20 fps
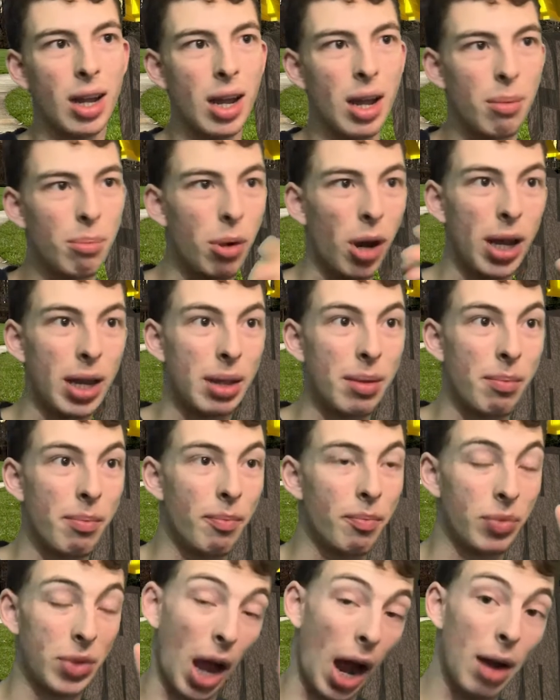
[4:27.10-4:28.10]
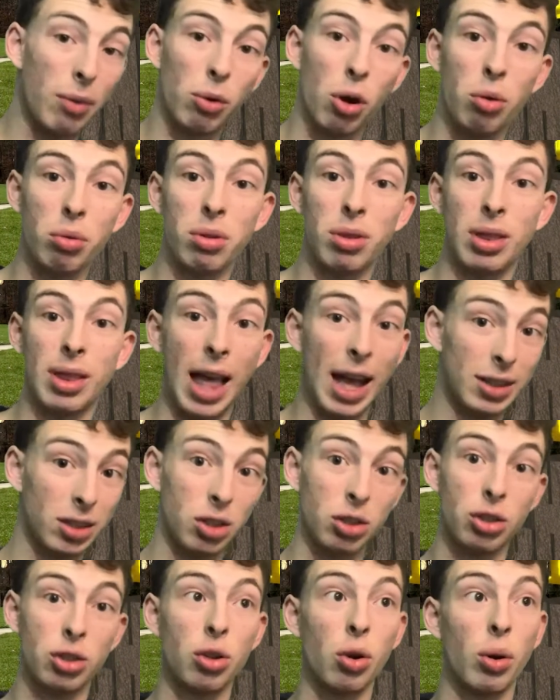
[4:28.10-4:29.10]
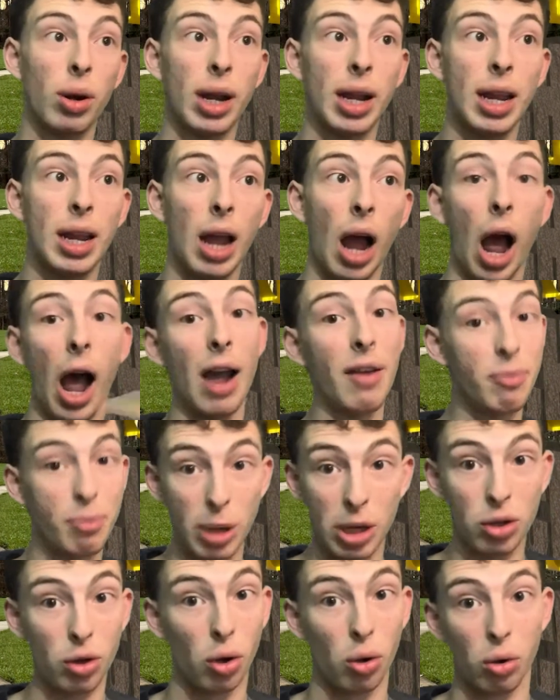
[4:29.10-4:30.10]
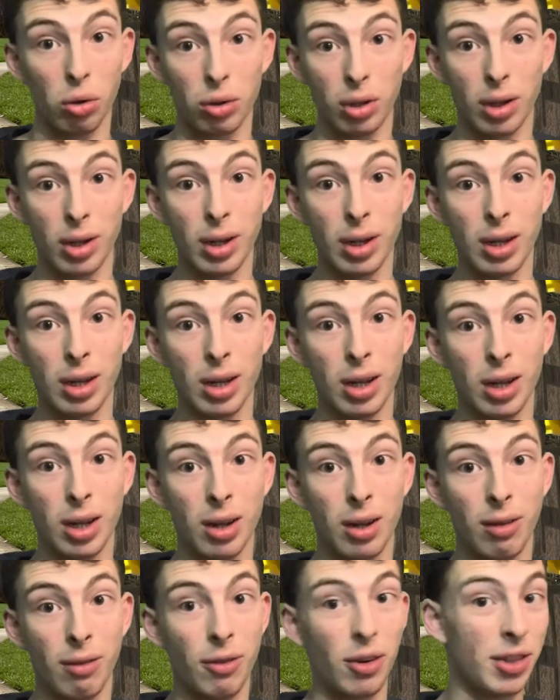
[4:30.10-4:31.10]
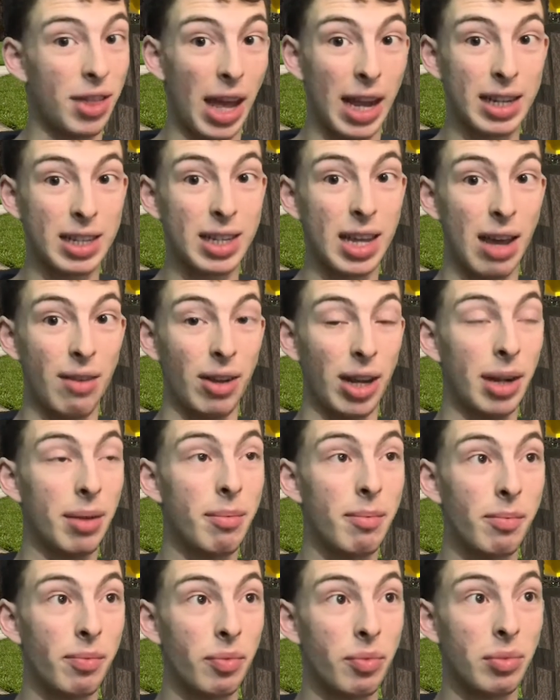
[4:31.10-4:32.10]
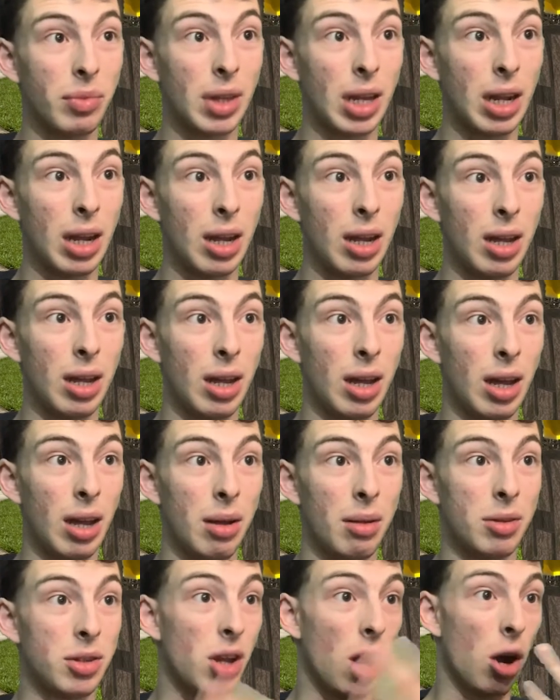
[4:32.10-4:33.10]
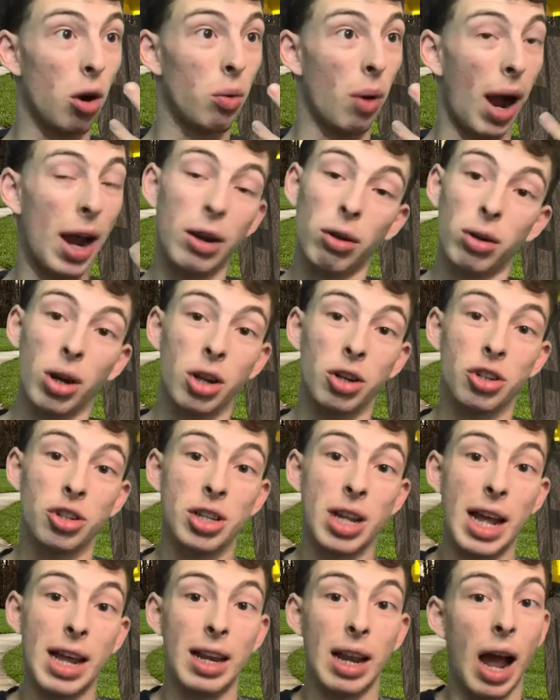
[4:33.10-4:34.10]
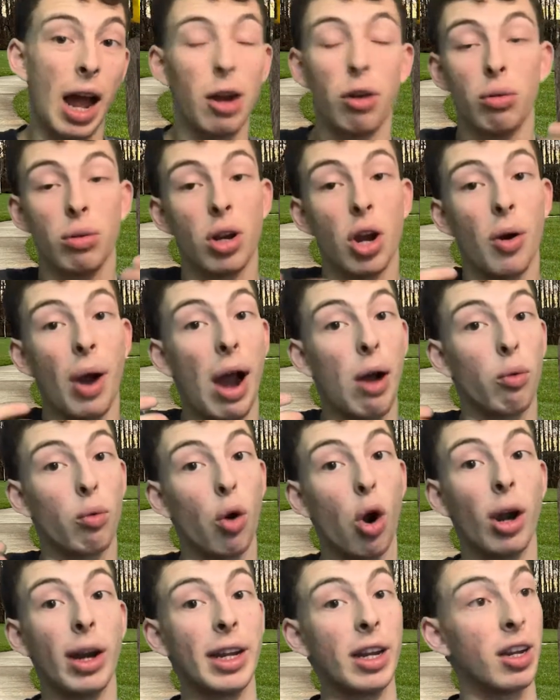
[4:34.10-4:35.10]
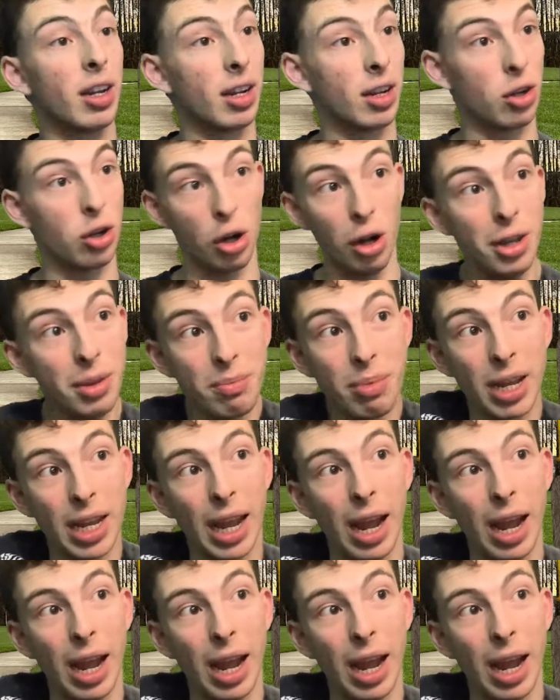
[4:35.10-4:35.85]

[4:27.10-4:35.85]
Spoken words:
But I wrote, that's the story I've been told for Thanksgiving. So I don't understand. I don't know how wrong it could be.